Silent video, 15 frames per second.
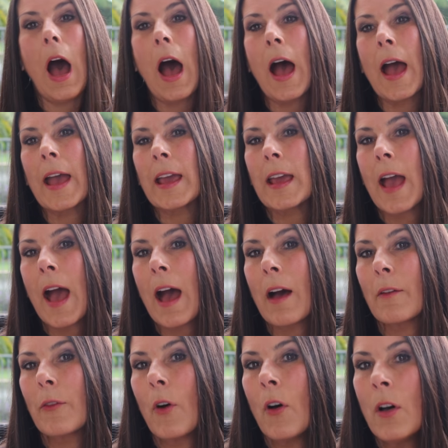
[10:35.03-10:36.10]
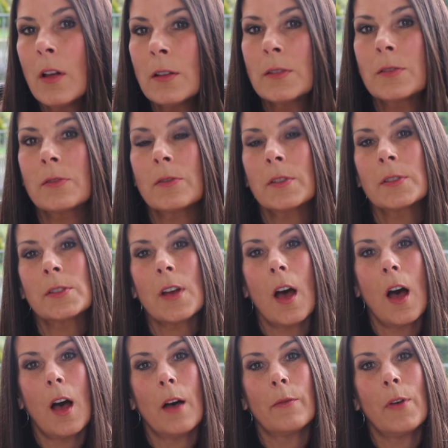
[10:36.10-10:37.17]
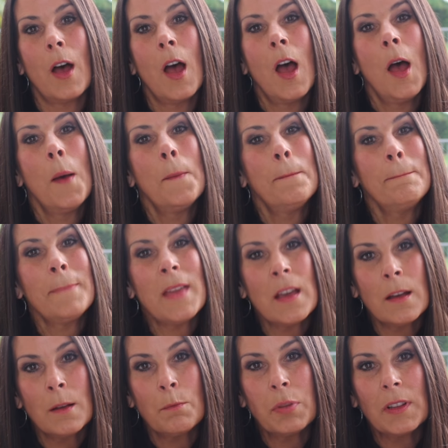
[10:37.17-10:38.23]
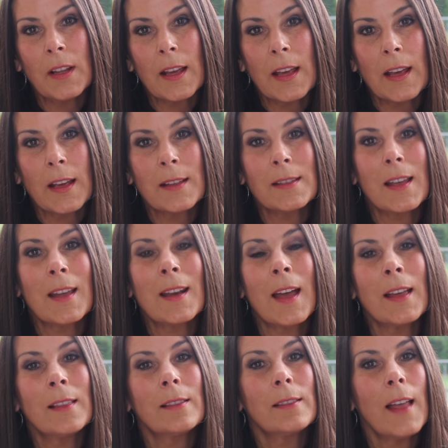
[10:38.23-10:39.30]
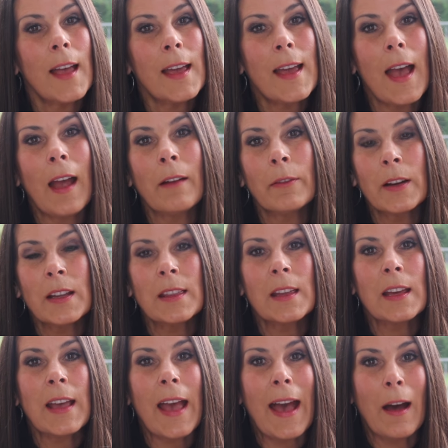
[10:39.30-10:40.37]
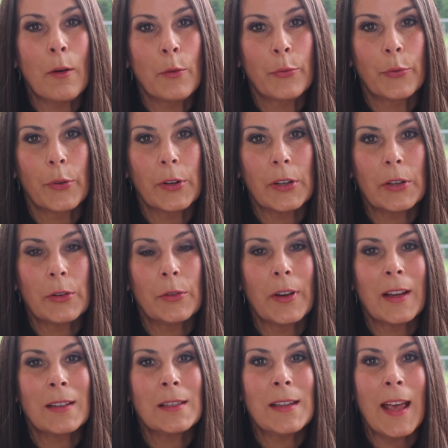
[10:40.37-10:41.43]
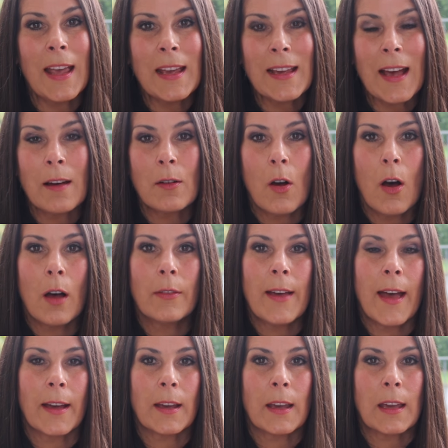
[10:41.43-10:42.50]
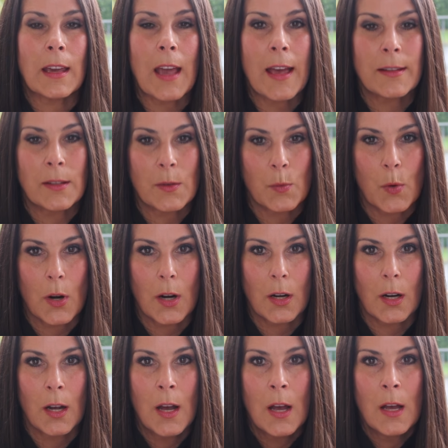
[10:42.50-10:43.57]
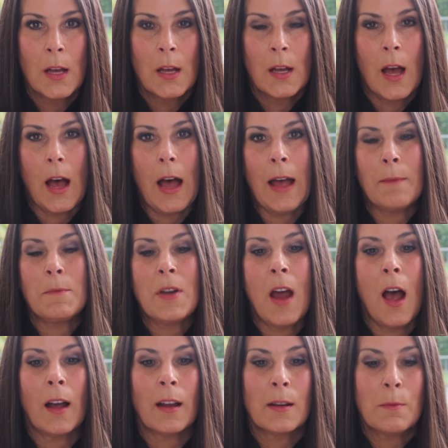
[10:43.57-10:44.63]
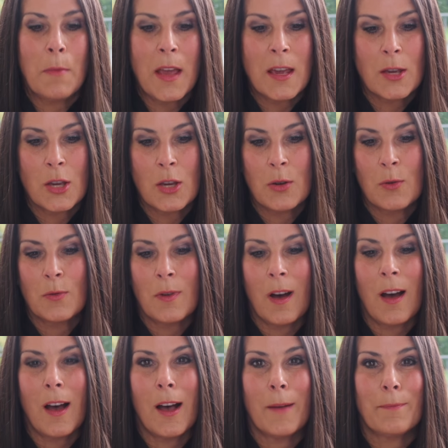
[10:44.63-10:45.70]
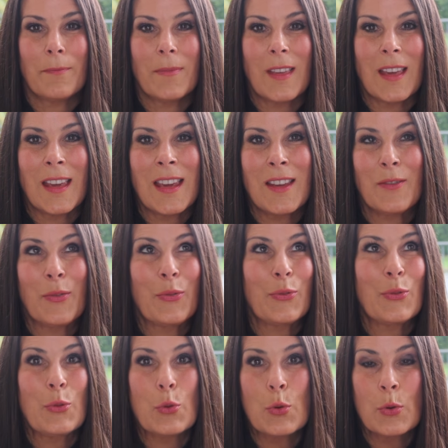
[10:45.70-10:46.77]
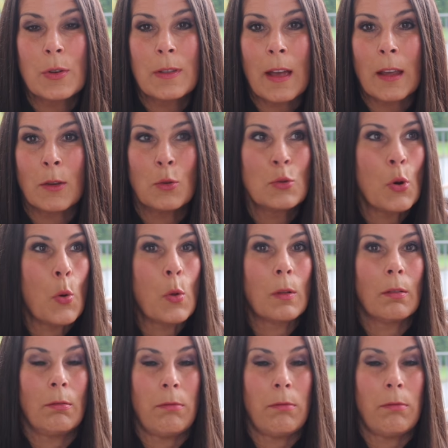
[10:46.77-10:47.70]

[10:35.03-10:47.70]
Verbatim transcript: I have all sorts of meal plans, and I lay everything out for you and take out all that guesswork. I'm not going to make you um, eat food that you don't